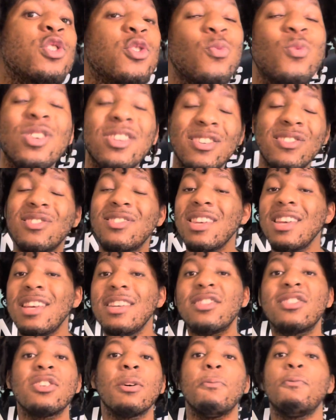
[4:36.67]
would see
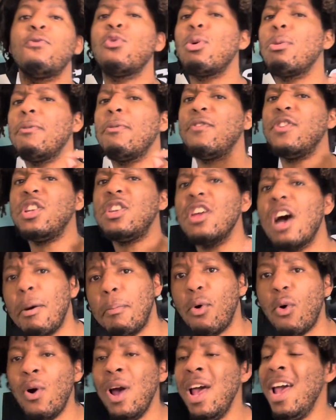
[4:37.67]
some form of a
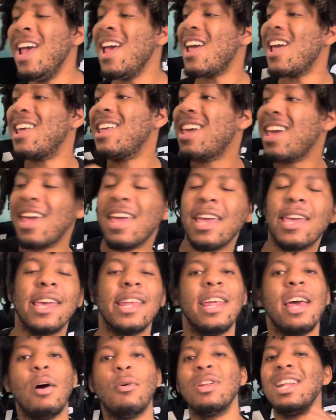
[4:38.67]
double and kick it
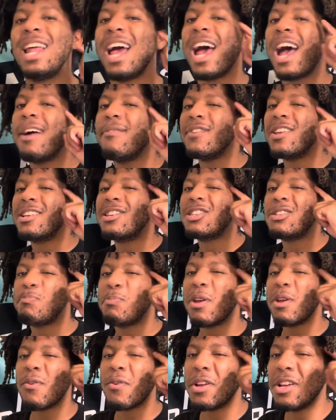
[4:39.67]
out and have
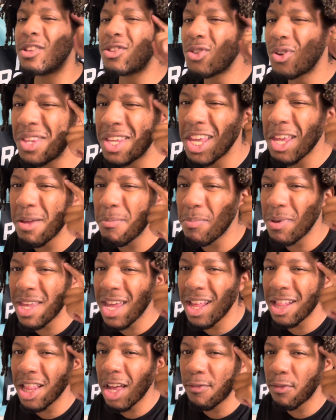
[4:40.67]
experience on the
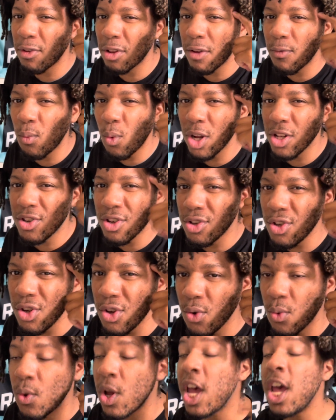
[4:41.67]
NBA level of what to
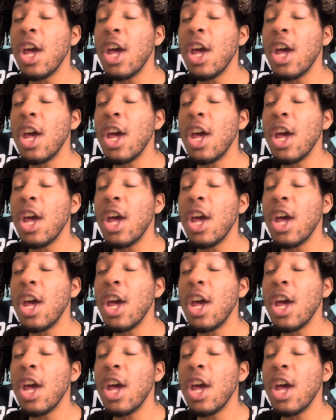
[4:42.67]
do.